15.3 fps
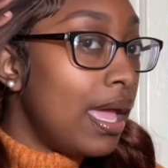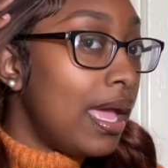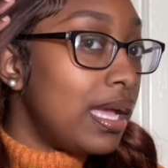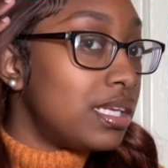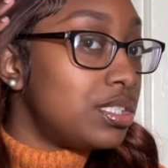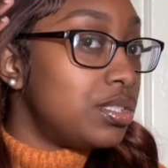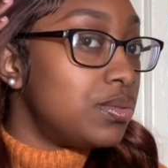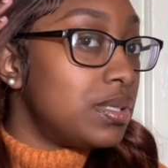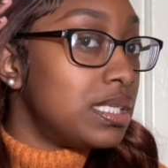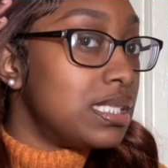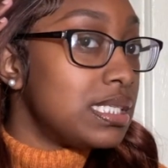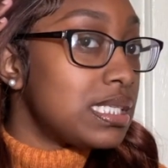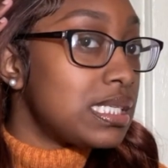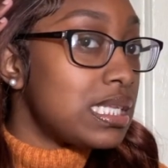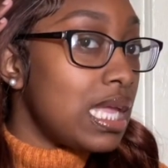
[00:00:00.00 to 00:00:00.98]
as you can
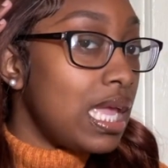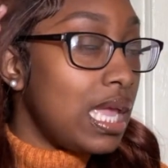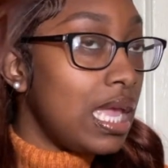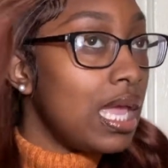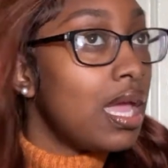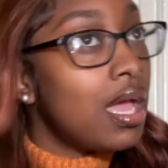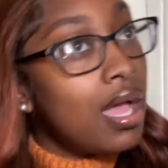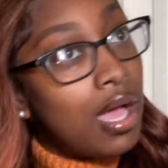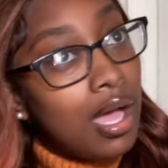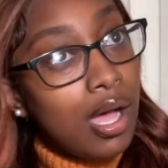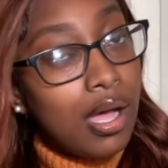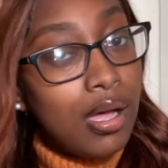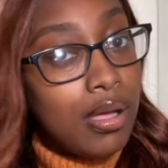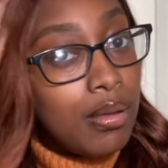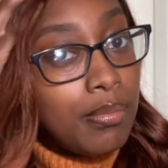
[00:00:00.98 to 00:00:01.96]
see.
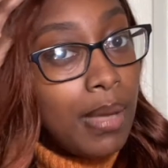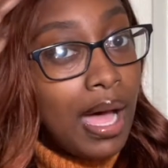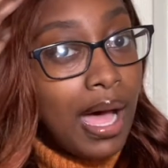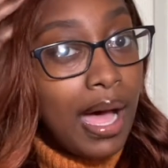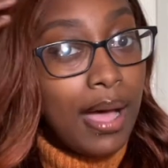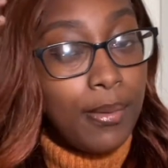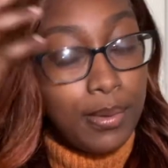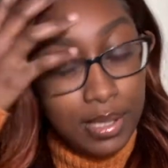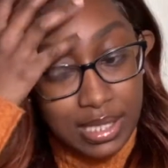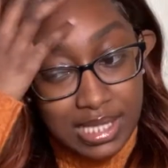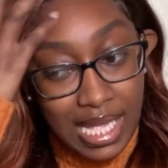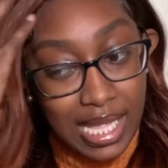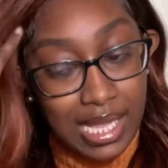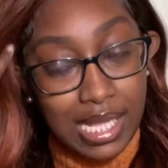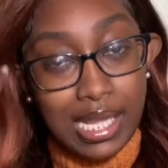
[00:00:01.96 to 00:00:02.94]
I will
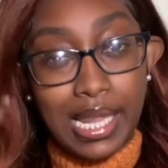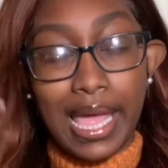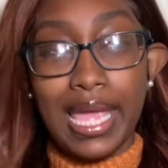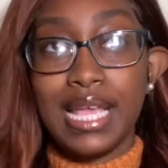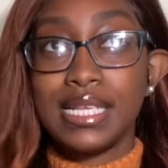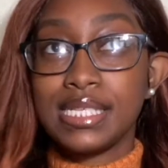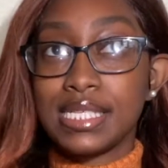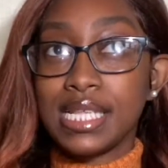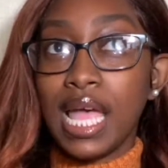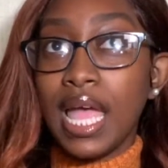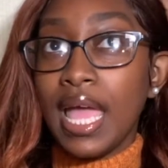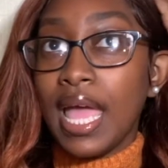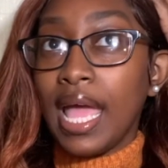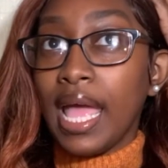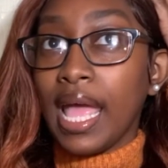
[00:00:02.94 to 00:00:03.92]
say the lace
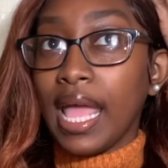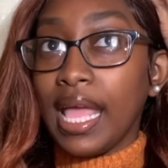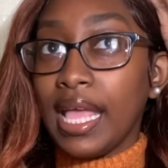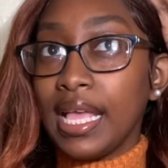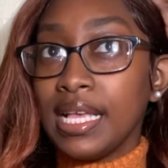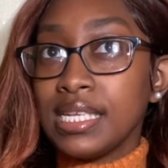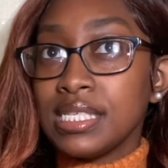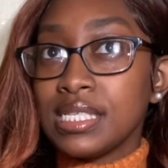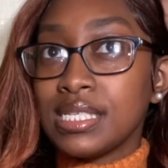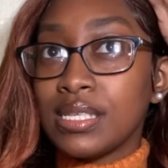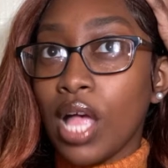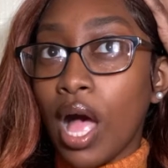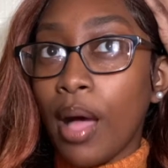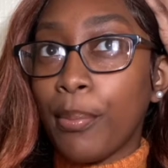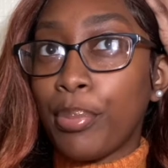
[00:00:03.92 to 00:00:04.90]
is
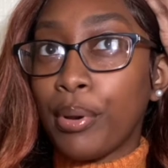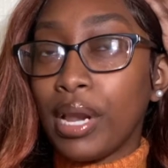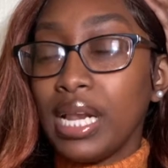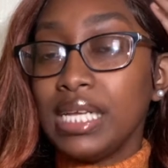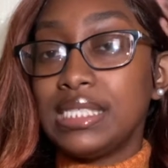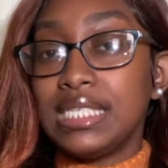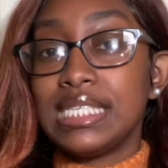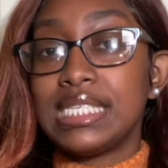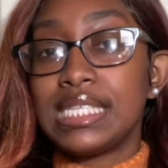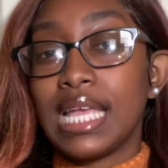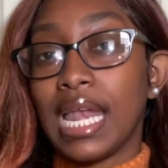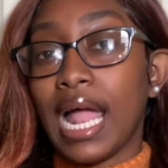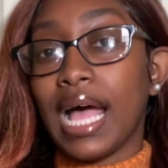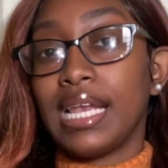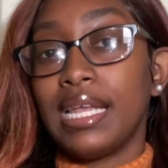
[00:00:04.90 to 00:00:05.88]
pretty decent.
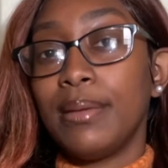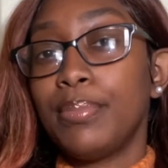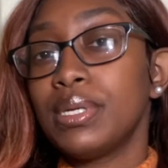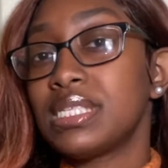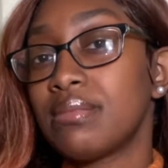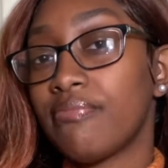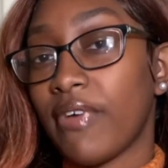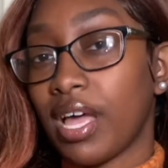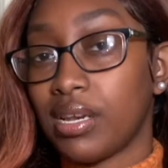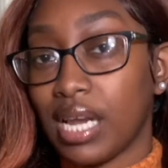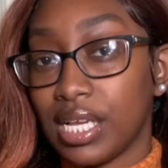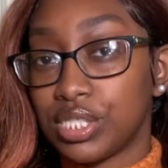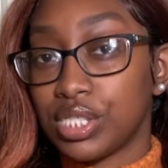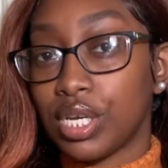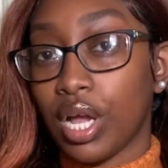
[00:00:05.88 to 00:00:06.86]
I did put some
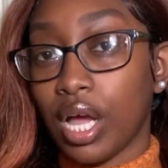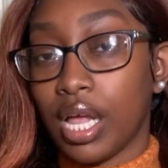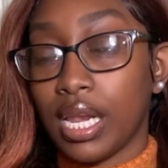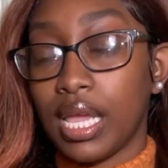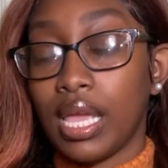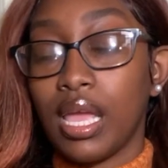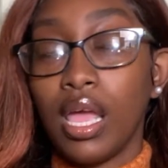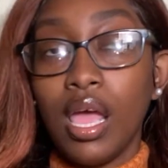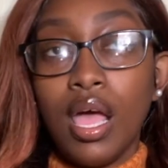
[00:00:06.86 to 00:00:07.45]
foundation on it,